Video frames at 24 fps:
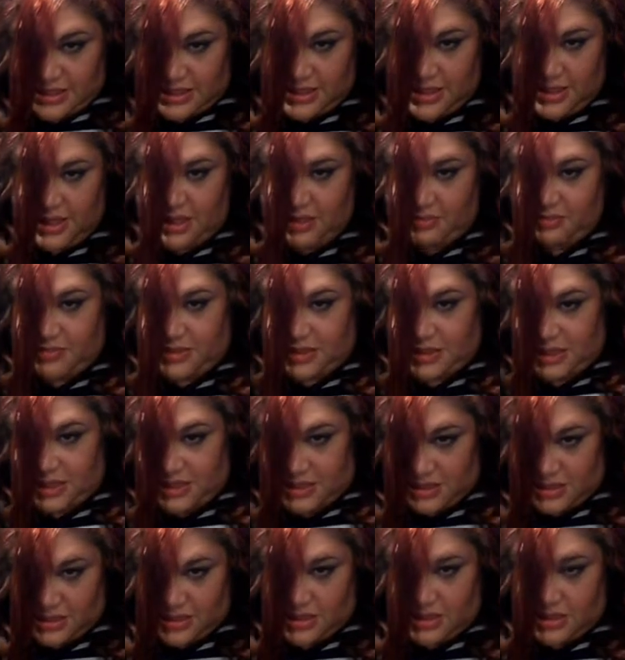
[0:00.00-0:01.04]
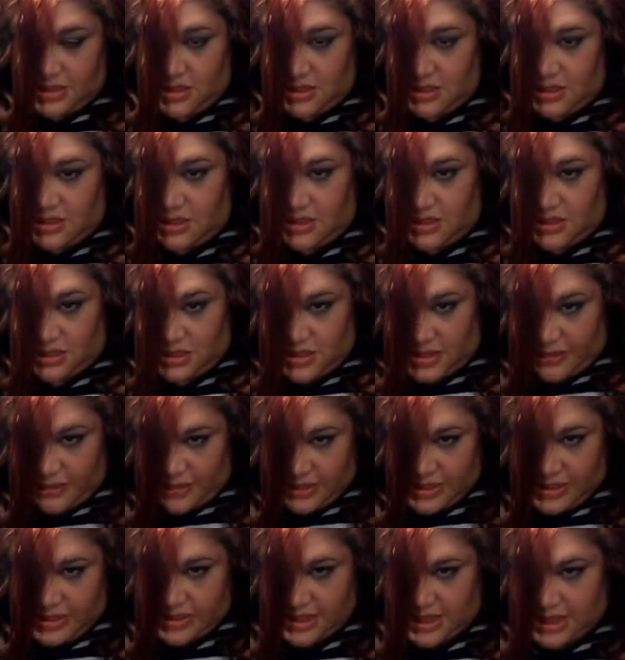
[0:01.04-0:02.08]
it's the same thing, just
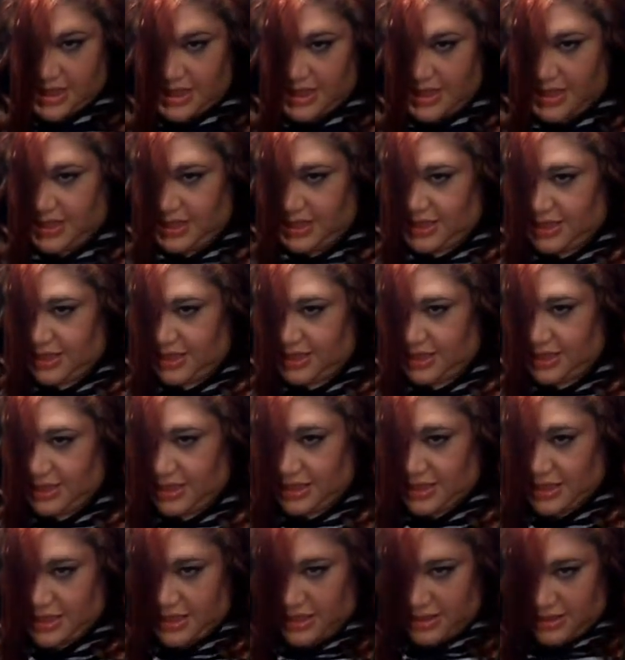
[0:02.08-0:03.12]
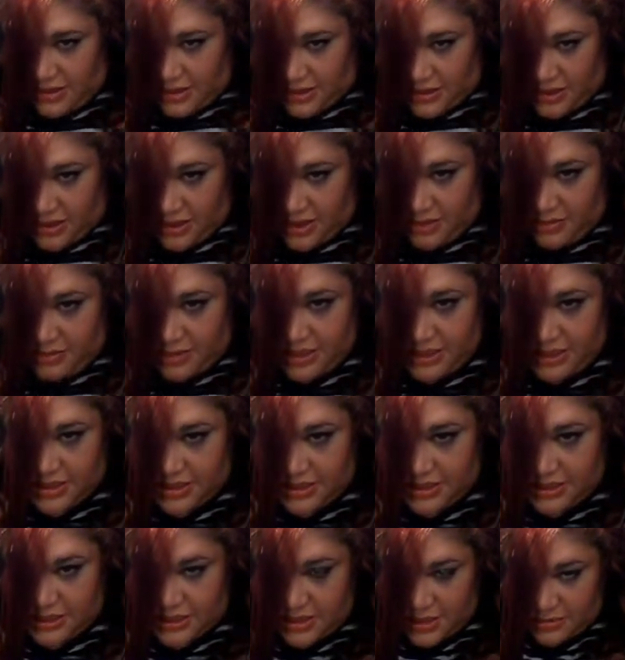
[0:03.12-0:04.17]
different side and a little harder
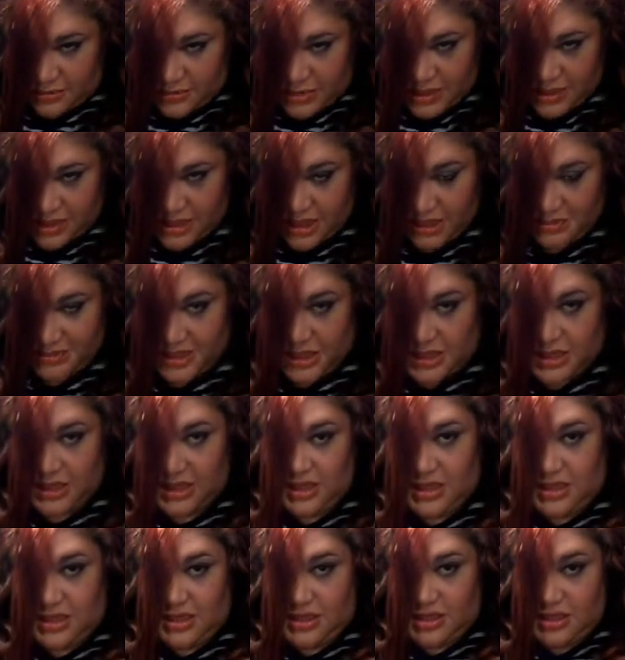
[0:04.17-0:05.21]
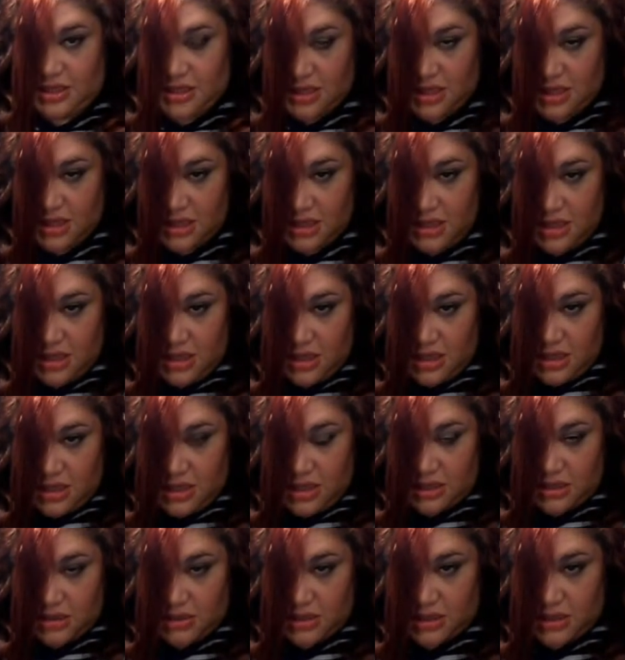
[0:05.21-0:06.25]
because it's not my dominant hand
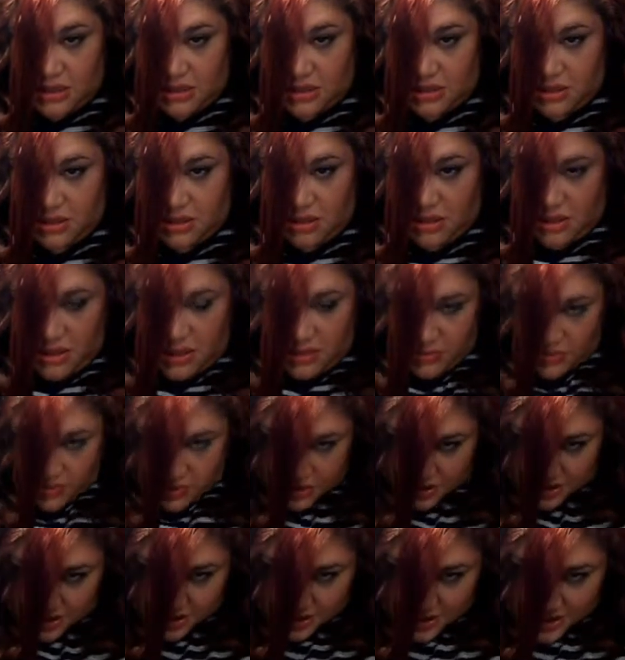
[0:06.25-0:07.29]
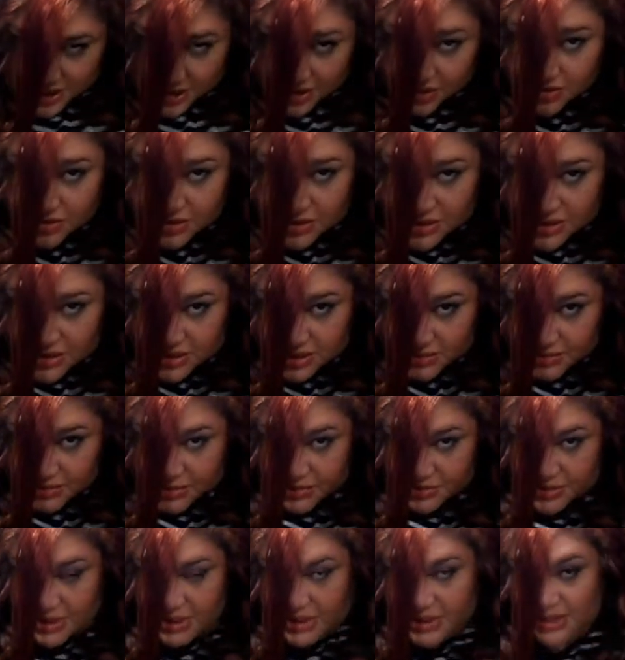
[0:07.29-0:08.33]
holding the curling wand. Ouch, and
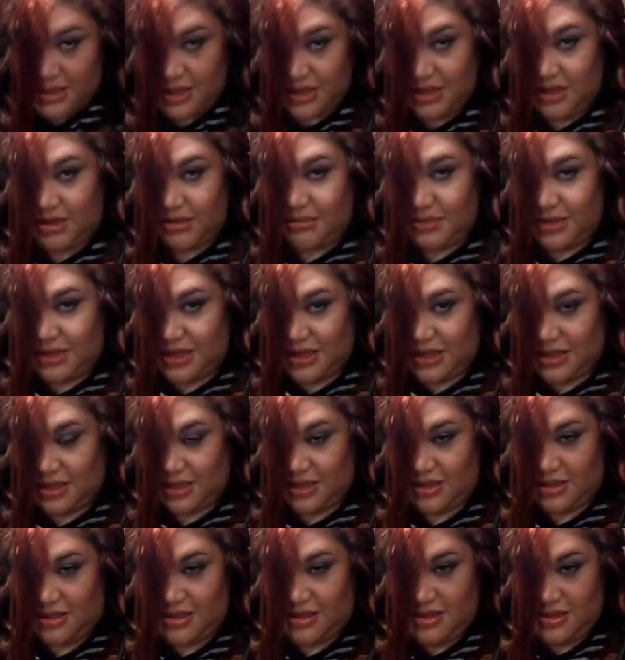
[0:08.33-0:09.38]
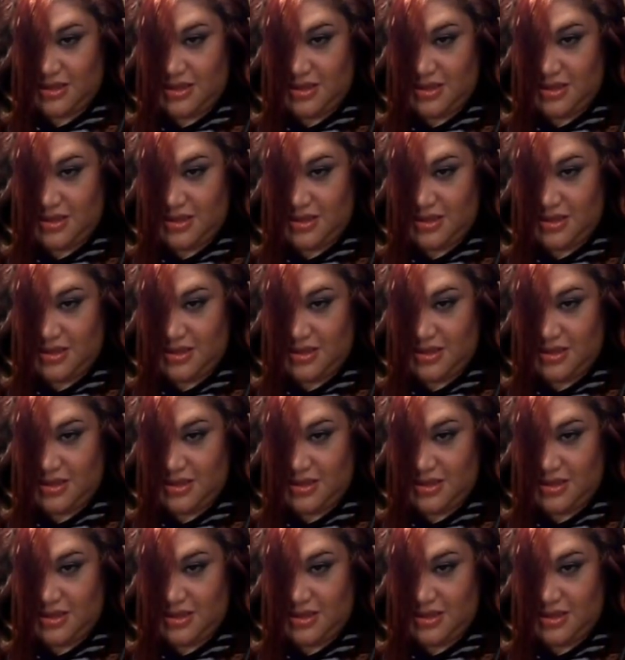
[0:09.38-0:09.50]
sometimes I get tired. But